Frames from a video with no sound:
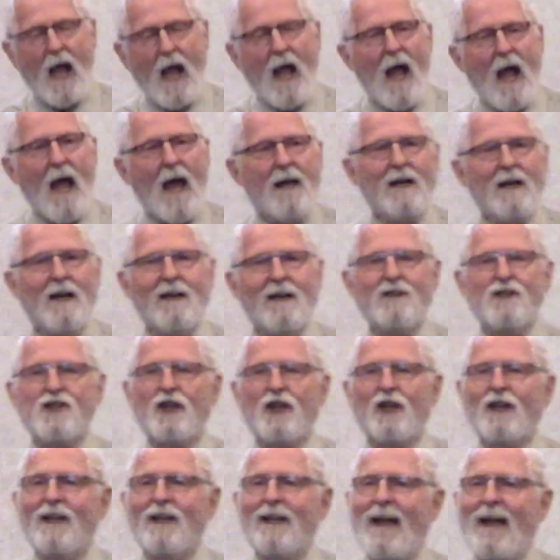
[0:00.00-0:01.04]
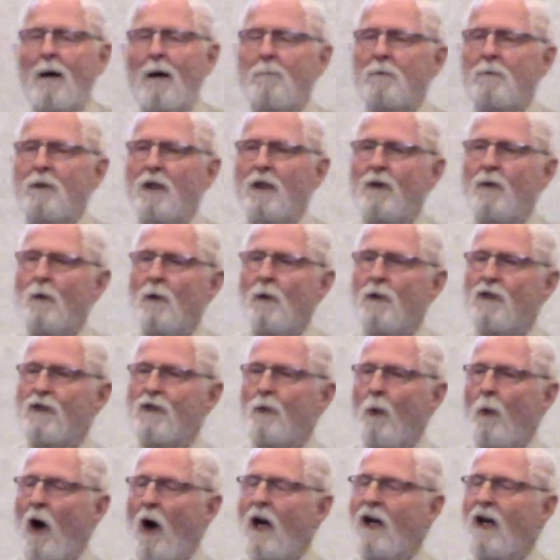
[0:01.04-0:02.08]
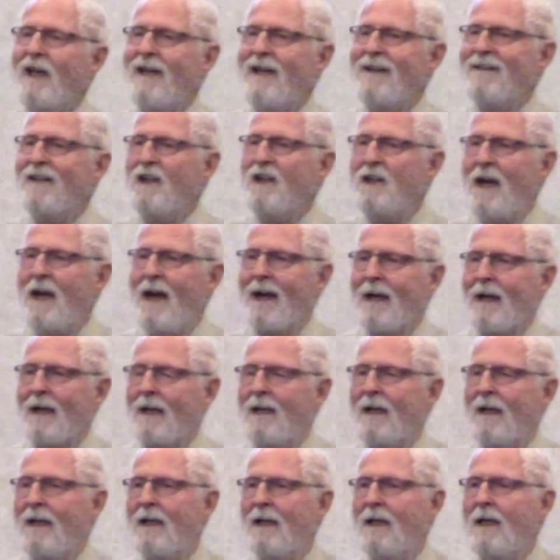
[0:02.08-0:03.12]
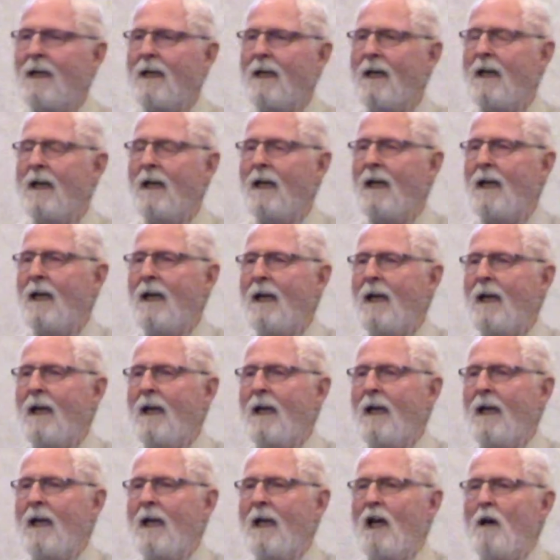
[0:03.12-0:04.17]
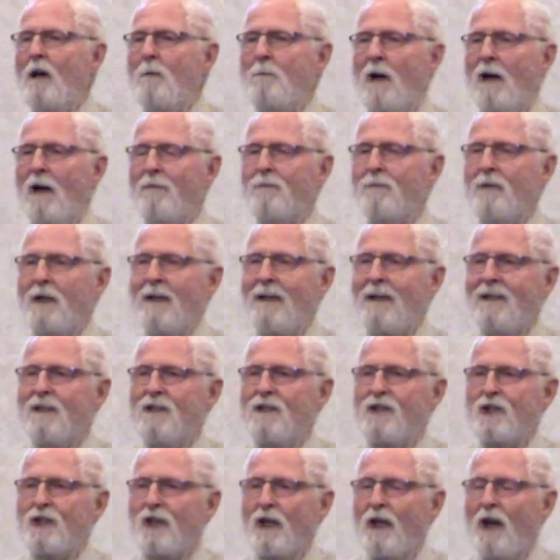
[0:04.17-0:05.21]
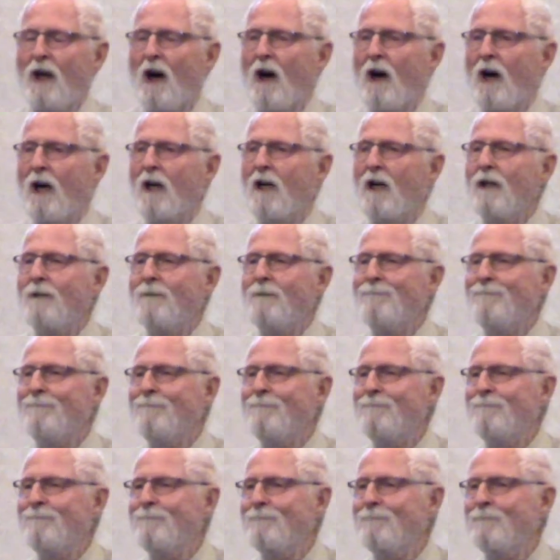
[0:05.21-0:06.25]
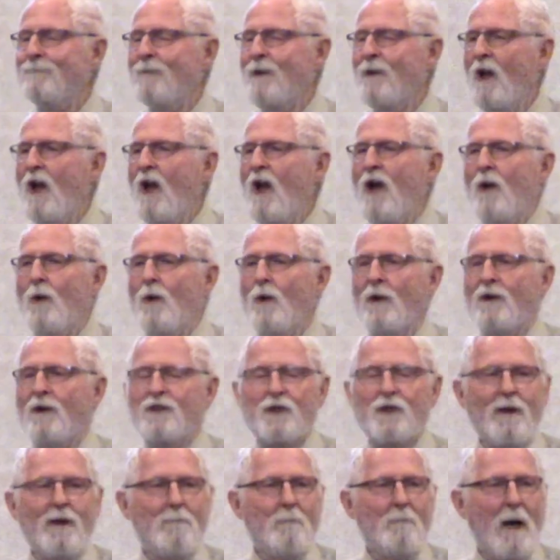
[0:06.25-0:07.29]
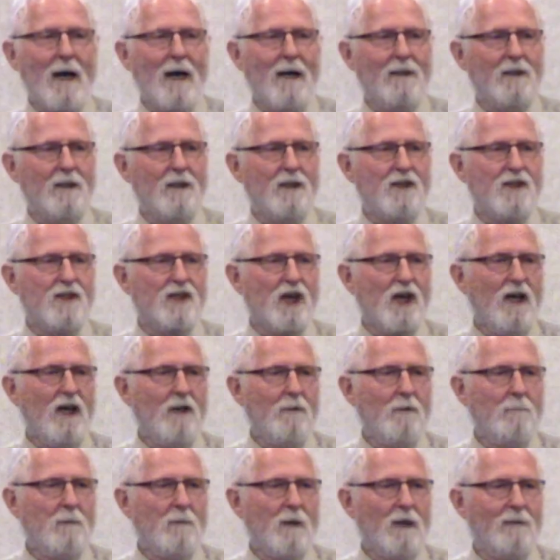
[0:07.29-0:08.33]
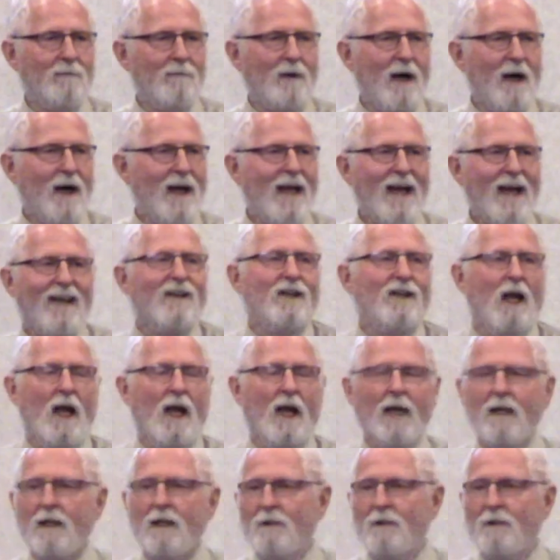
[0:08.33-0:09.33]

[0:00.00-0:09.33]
And as the captain was walking the deck, puffing his cigar, which reminded some of a headlight,